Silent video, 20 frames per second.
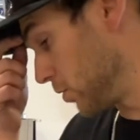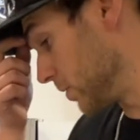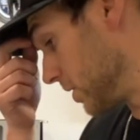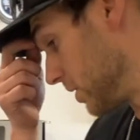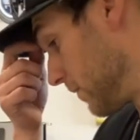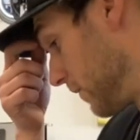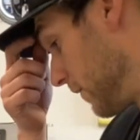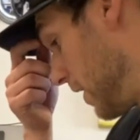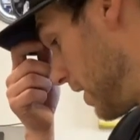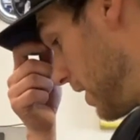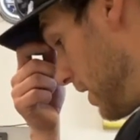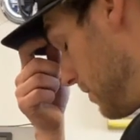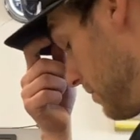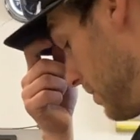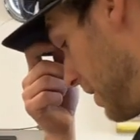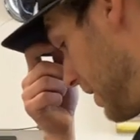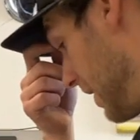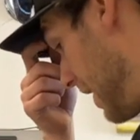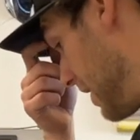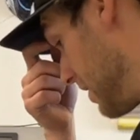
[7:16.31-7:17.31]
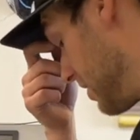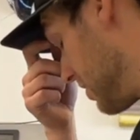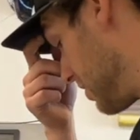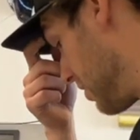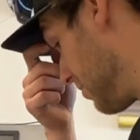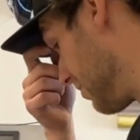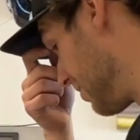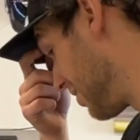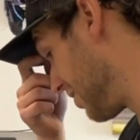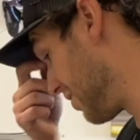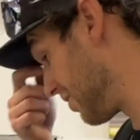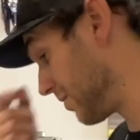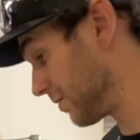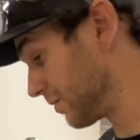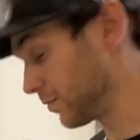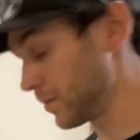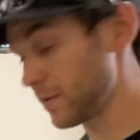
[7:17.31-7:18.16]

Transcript: which is fine, but I just don't know,